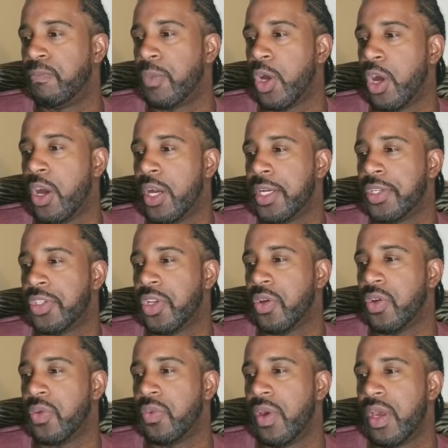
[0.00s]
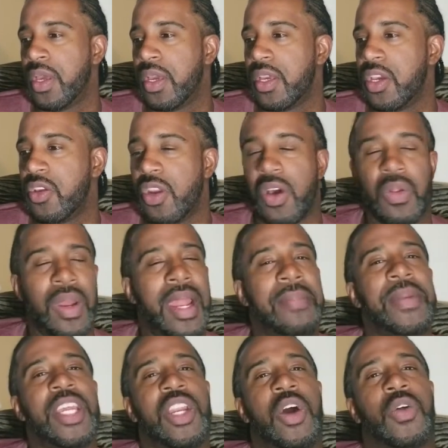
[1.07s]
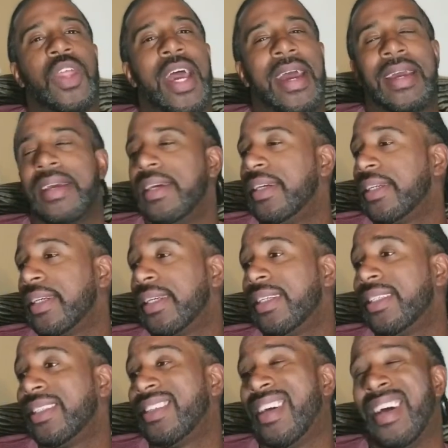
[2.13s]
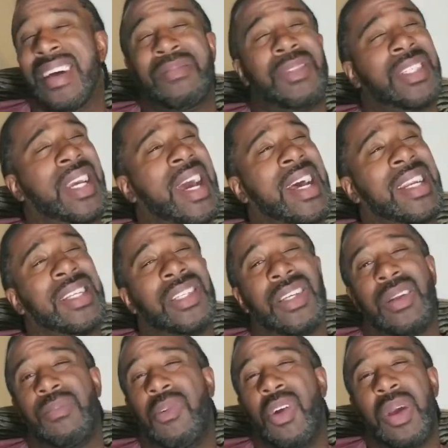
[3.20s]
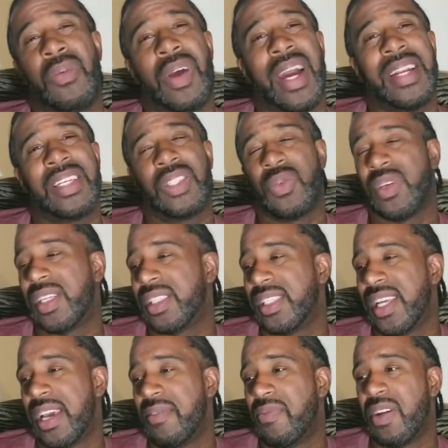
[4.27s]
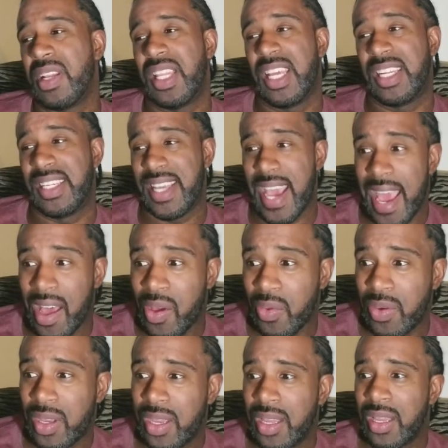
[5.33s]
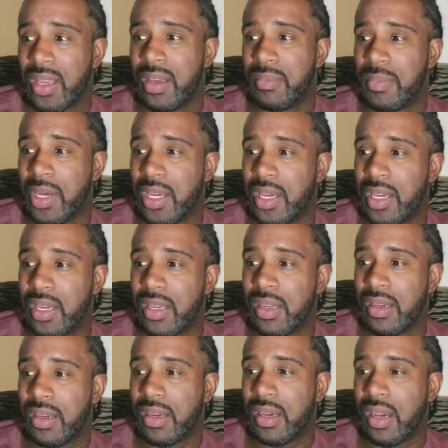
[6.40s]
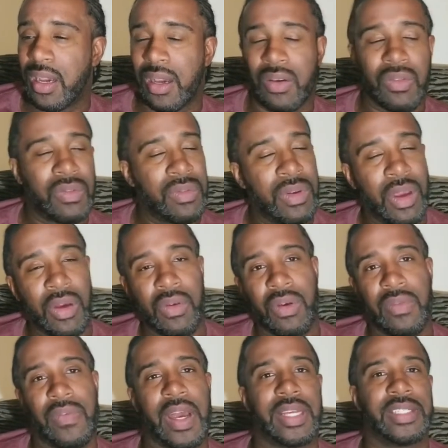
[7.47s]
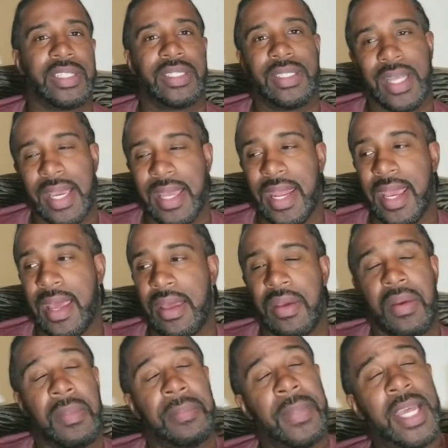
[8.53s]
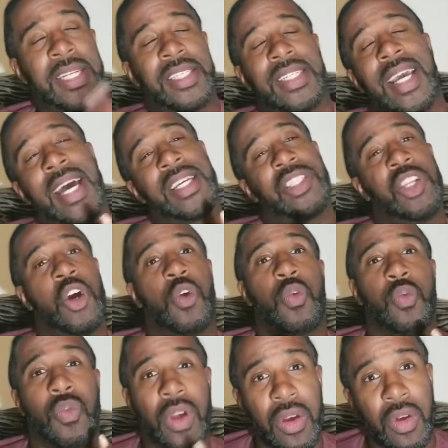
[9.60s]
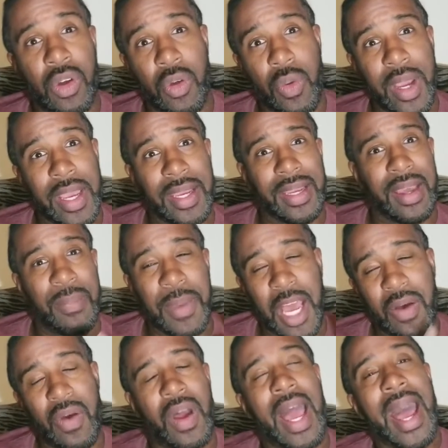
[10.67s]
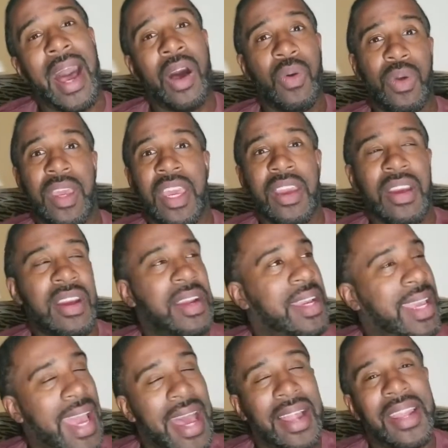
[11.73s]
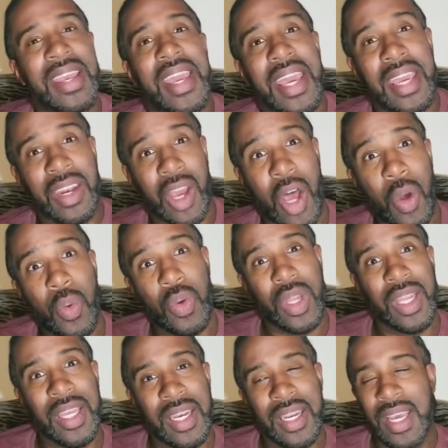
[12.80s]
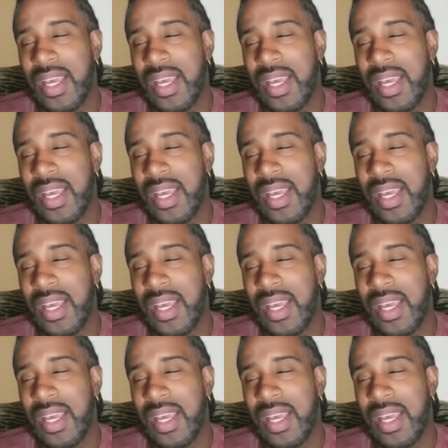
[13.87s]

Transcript: All right, so you know, let me know that, cause I'm kind of to the point where I just want to say from the town, but I don't know if I should say that. Let you guys know real quick about out here in Cali in Oakland.